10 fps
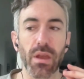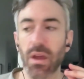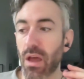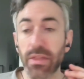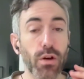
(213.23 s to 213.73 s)

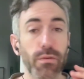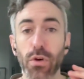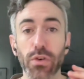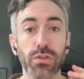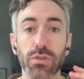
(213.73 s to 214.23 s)
And they
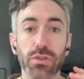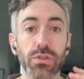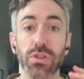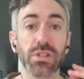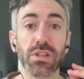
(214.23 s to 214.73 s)

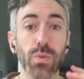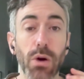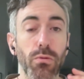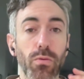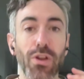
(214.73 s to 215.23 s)
convert just as
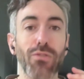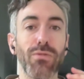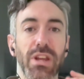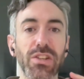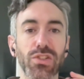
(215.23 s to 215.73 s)
well. We don't
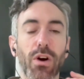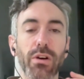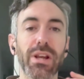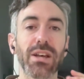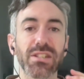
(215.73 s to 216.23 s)
need to
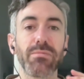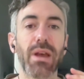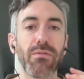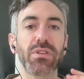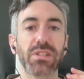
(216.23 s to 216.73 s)
start custom
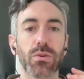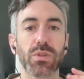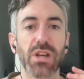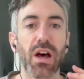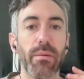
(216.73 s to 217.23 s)
every single
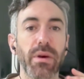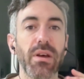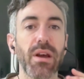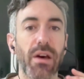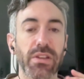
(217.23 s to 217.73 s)
time.
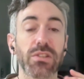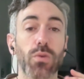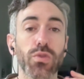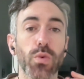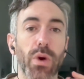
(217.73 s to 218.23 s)
And this is
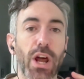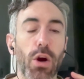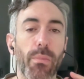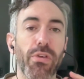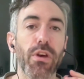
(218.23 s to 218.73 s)
also what
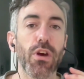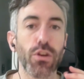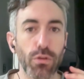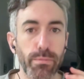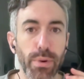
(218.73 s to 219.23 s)
helps
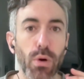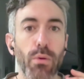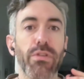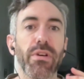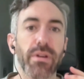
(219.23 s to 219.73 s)
you
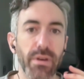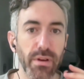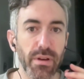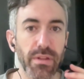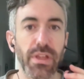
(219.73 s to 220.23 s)
build
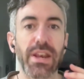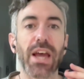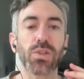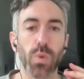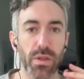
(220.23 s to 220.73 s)
the
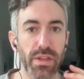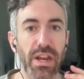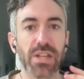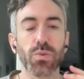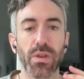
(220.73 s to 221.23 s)
next one, the
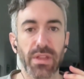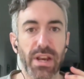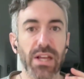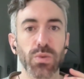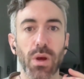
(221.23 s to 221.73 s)
next one, the
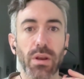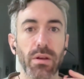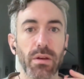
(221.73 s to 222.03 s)
next one